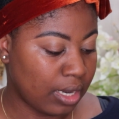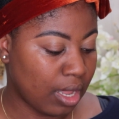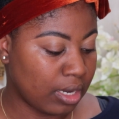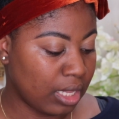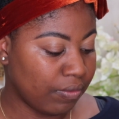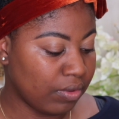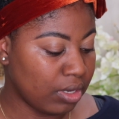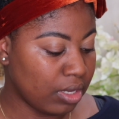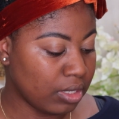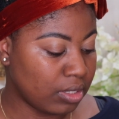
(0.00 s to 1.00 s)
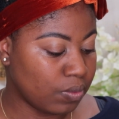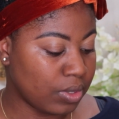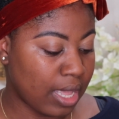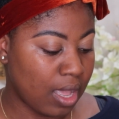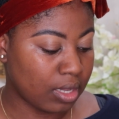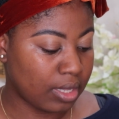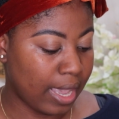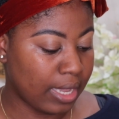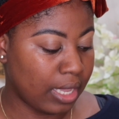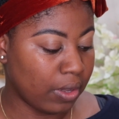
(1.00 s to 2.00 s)
and unevenness without
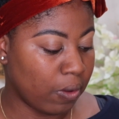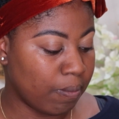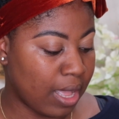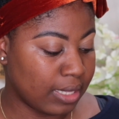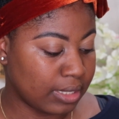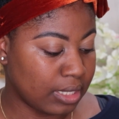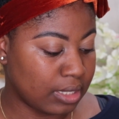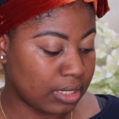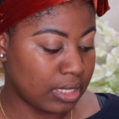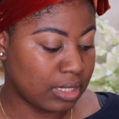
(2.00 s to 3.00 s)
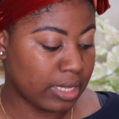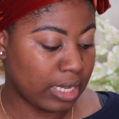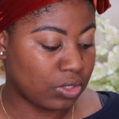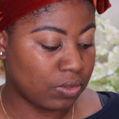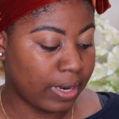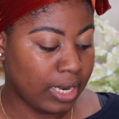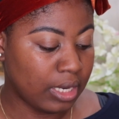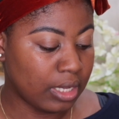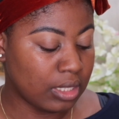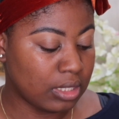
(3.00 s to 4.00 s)
caking or masking the skin's natural
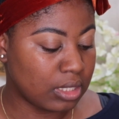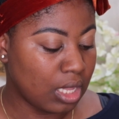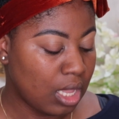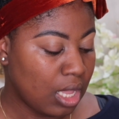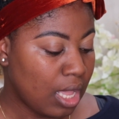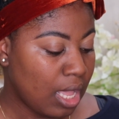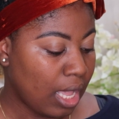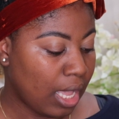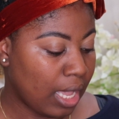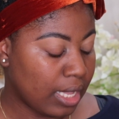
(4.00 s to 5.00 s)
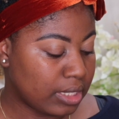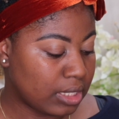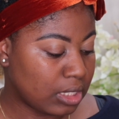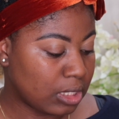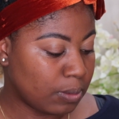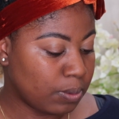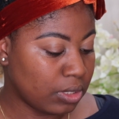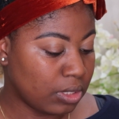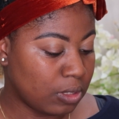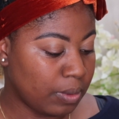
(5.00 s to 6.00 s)
radiance. It's
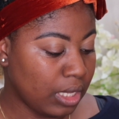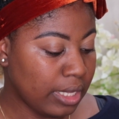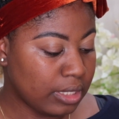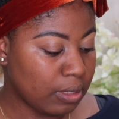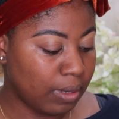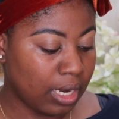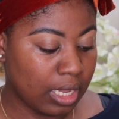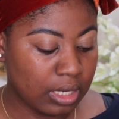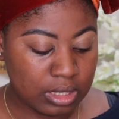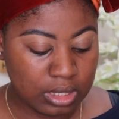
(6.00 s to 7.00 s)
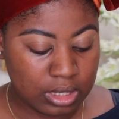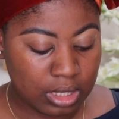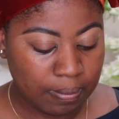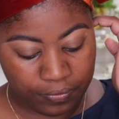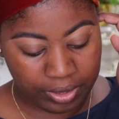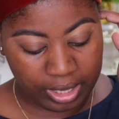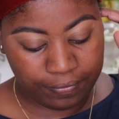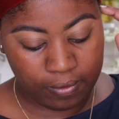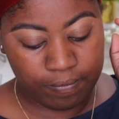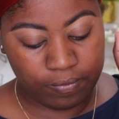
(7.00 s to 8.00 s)
supposed to be easy to blend, free
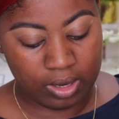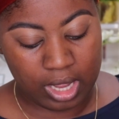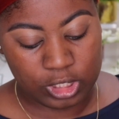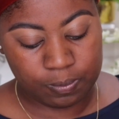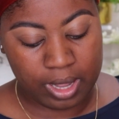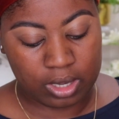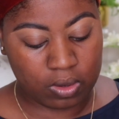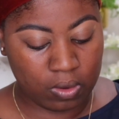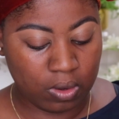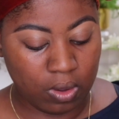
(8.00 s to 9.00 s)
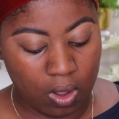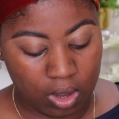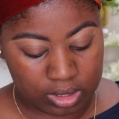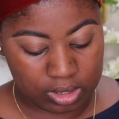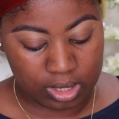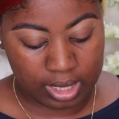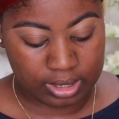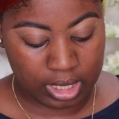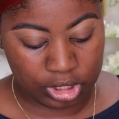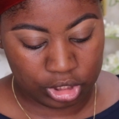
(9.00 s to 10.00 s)
from flashback or
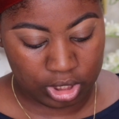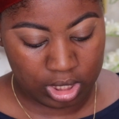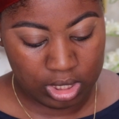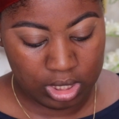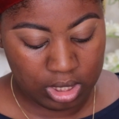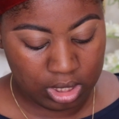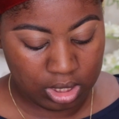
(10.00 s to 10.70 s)
oxidization.